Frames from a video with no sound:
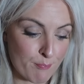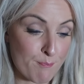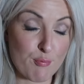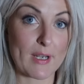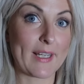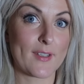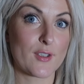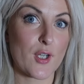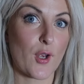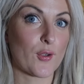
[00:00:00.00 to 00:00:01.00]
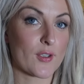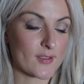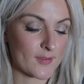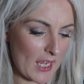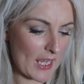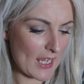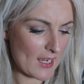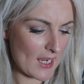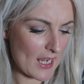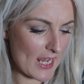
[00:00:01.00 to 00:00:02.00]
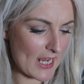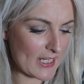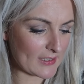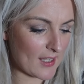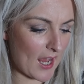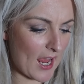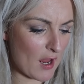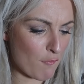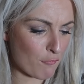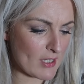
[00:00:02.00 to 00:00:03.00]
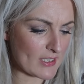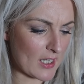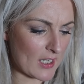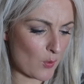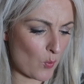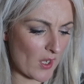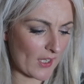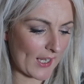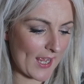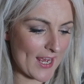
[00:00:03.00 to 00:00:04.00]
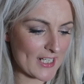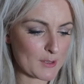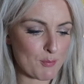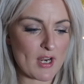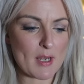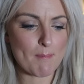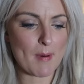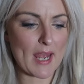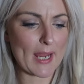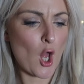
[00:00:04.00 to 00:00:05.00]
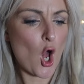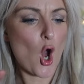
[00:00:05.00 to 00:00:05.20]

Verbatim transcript: Brilliant toners. Here is a Freestyler Working Hairspray by